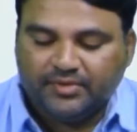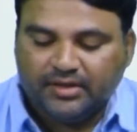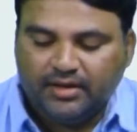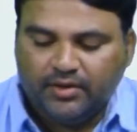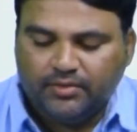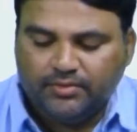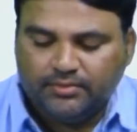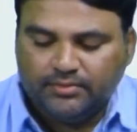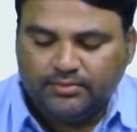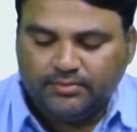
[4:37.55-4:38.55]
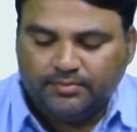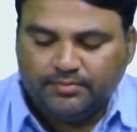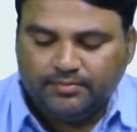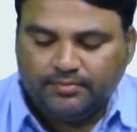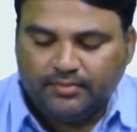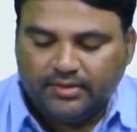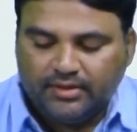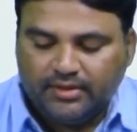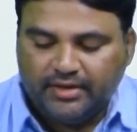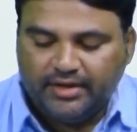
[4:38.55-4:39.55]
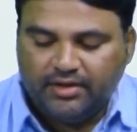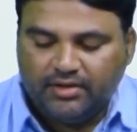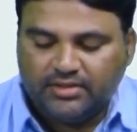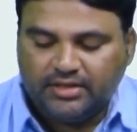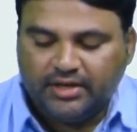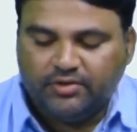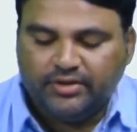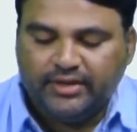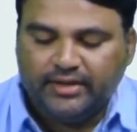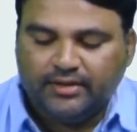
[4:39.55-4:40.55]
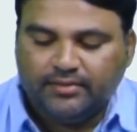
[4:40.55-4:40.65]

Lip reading: Now redraw the circuit here.